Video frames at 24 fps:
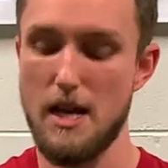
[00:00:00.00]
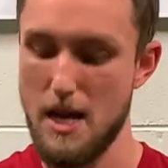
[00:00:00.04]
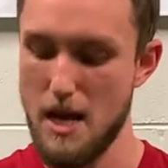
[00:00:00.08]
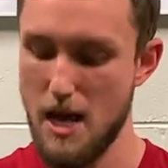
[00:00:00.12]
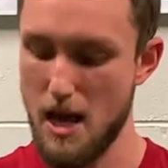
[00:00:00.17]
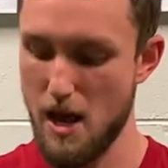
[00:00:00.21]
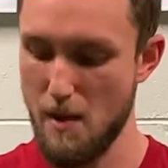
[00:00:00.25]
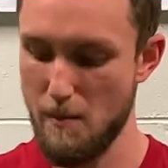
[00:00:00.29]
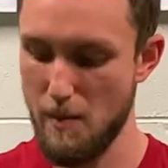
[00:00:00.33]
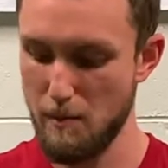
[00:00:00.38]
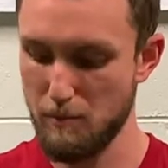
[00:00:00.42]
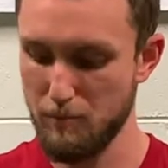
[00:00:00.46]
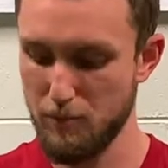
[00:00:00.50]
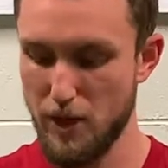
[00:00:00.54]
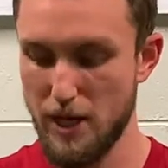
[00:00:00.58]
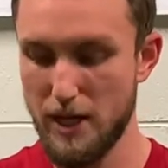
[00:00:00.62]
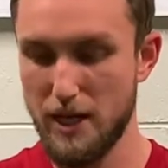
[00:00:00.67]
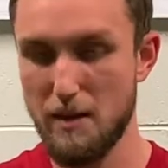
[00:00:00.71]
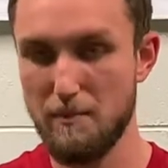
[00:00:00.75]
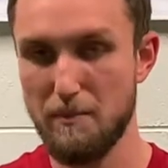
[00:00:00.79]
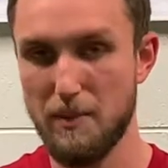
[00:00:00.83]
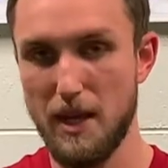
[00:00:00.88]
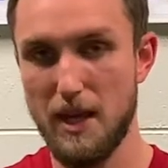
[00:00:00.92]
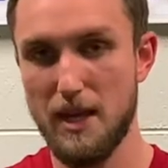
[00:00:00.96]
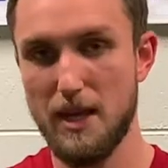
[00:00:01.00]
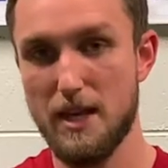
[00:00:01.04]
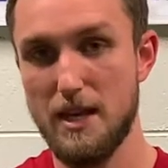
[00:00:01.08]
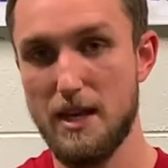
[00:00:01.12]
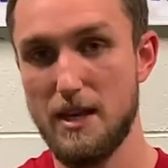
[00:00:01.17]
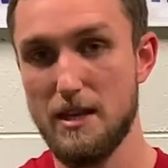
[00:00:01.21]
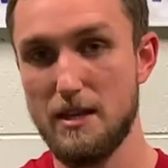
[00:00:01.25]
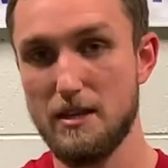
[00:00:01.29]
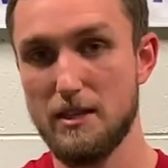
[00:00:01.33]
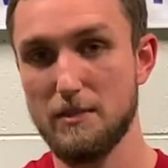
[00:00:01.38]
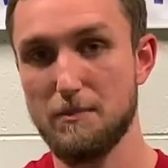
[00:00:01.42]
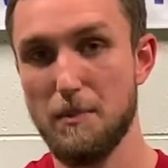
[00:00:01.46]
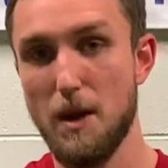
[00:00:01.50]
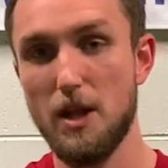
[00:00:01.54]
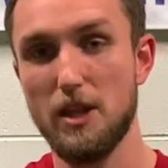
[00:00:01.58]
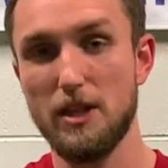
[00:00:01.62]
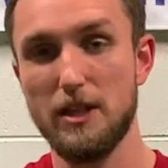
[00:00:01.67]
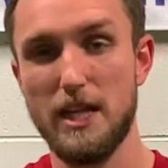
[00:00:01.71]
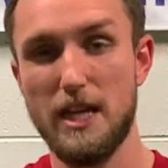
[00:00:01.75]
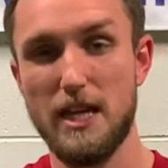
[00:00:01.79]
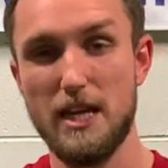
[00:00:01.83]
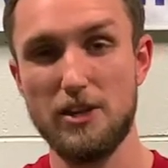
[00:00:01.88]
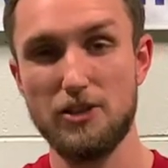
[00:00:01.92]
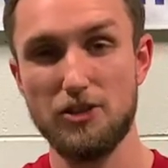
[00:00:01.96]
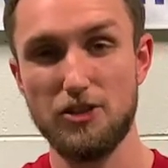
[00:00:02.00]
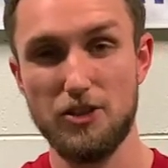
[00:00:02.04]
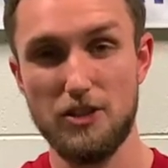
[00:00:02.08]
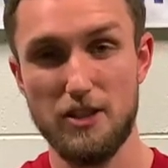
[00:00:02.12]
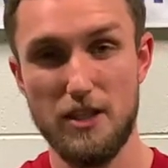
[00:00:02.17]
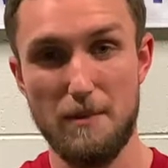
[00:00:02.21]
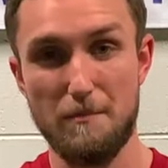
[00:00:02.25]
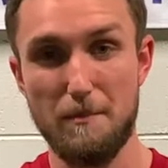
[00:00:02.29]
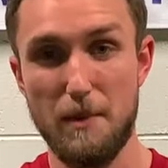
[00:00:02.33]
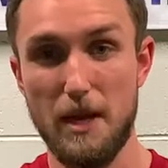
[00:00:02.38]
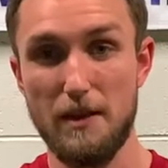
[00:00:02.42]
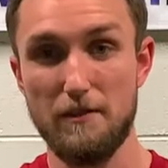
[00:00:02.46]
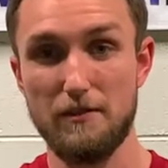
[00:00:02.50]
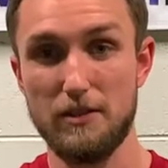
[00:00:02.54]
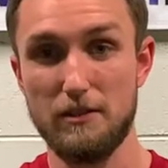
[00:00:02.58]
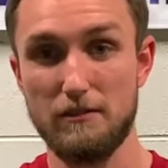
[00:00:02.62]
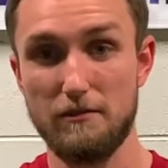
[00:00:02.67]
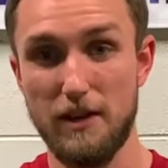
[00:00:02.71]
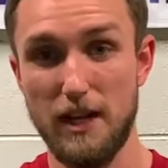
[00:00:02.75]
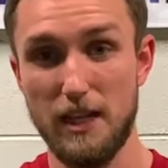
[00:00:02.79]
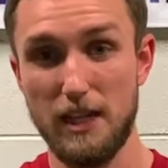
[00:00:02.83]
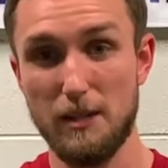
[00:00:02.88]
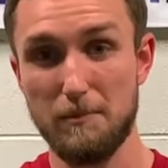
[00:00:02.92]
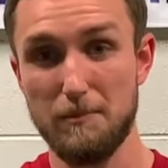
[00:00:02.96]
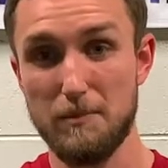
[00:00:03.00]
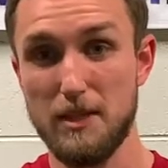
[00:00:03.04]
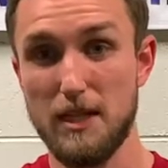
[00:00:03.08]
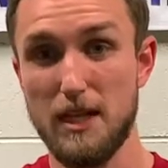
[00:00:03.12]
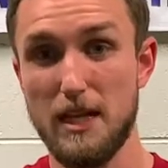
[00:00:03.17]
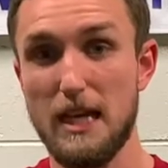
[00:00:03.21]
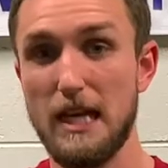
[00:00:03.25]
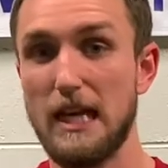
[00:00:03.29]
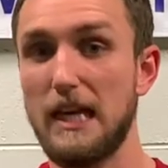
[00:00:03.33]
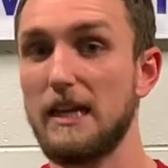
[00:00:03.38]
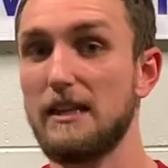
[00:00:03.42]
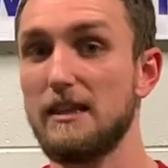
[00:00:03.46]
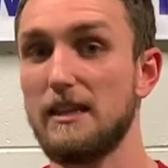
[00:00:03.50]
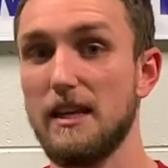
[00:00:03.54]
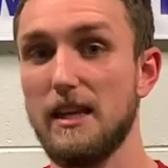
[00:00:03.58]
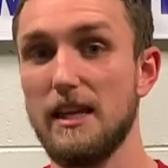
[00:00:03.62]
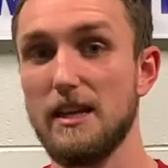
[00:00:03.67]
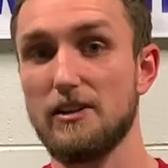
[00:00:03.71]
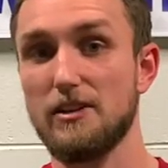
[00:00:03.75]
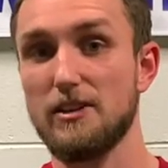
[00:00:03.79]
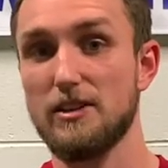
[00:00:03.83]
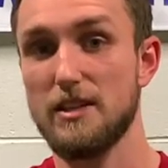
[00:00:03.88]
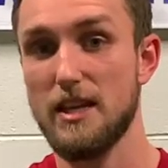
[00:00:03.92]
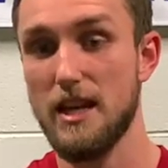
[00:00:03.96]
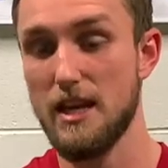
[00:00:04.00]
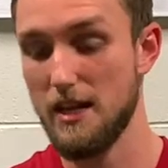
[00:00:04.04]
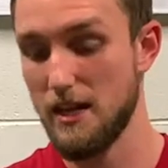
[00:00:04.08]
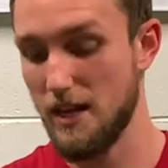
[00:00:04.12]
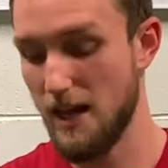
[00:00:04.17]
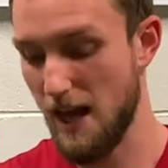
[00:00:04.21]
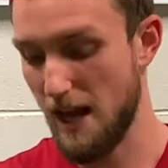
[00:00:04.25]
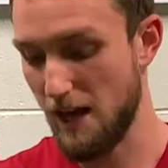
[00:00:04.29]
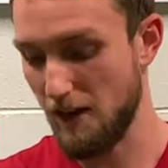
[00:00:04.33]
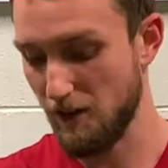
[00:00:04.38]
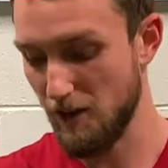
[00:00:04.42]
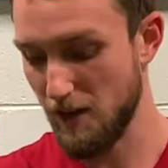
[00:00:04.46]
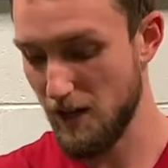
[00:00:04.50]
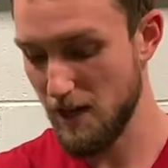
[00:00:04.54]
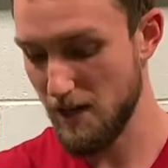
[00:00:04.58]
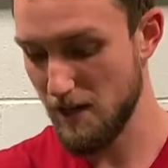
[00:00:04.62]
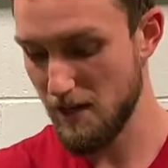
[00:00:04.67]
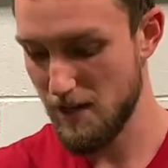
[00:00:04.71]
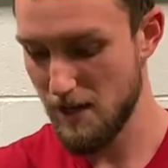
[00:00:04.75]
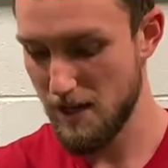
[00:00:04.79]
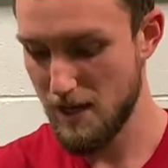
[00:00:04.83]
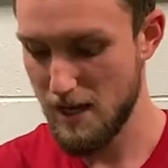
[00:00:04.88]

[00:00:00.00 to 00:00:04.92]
and break up any small adhesions that may have developed in the irritated area.